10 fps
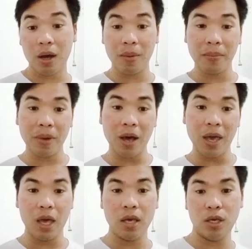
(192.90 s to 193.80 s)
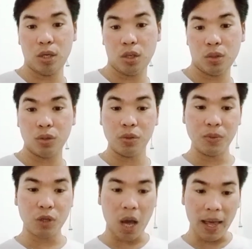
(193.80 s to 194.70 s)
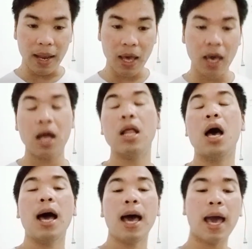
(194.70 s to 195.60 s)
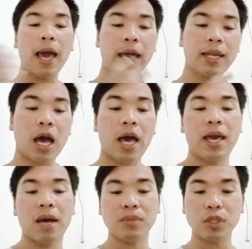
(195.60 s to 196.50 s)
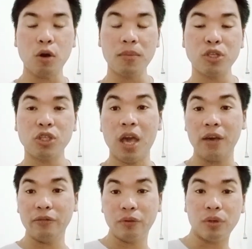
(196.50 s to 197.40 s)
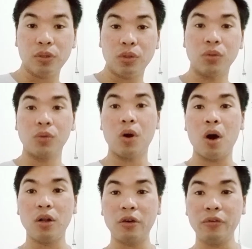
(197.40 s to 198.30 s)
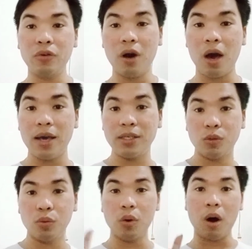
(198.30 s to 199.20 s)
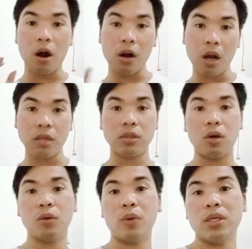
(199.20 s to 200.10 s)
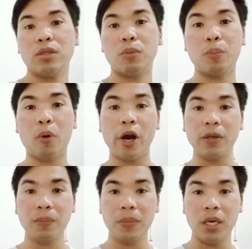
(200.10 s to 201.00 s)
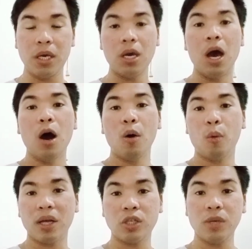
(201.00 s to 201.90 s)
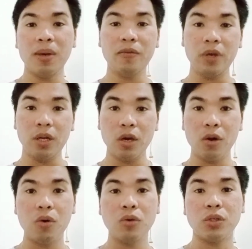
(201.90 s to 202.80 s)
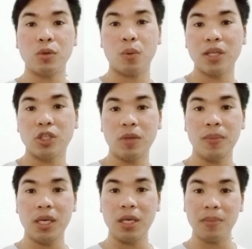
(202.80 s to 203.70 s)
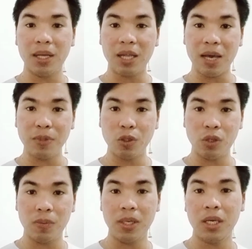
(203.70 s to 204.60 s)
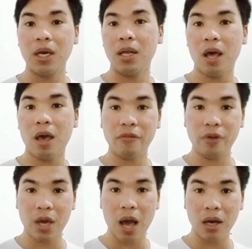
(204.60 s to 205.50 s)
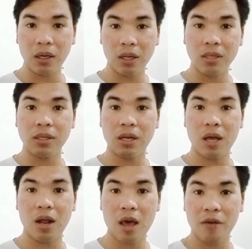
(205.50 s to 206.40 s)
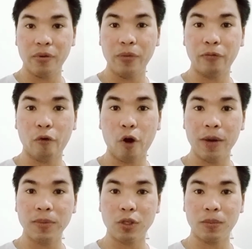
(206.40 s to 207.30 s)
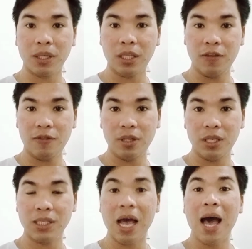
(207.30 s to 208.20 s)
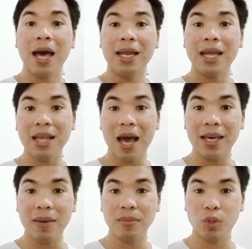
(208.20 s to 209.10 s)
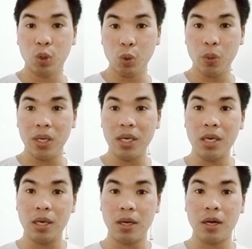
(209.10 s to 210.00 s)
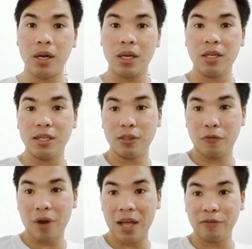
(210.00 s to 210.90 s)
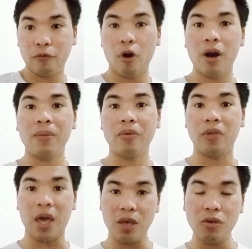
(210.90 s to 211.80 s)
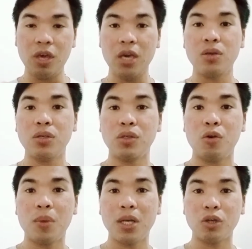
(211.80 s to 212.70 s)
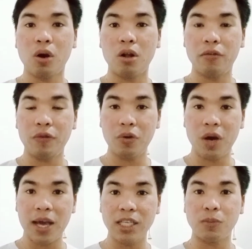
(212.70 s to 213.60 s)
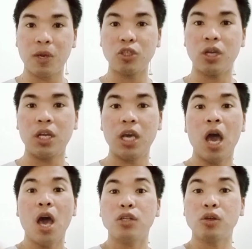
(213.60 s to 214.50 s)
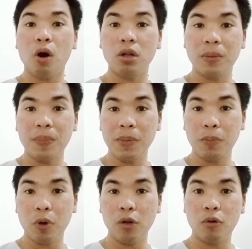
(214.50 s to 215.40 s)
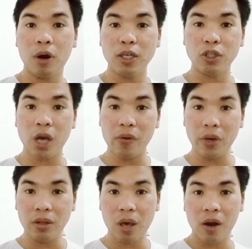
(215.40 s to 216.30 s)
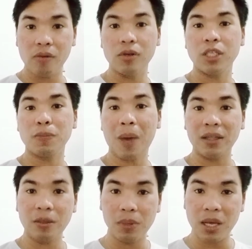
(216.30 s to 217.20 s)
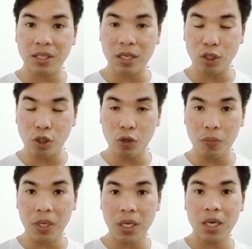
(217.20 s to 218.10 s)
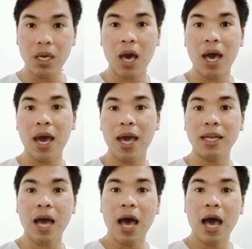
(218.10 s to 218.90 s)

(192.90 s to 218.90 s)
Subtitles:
my YouTube channel. And I am so much thankful to all of you guys who are, as always, support me, watching my videos, watching me in my live streaming, and every angles and every forms of activities that I am doing here in this platform. Thank you so much all of you guys, especially to all the people who are sharing their respective blessings to me and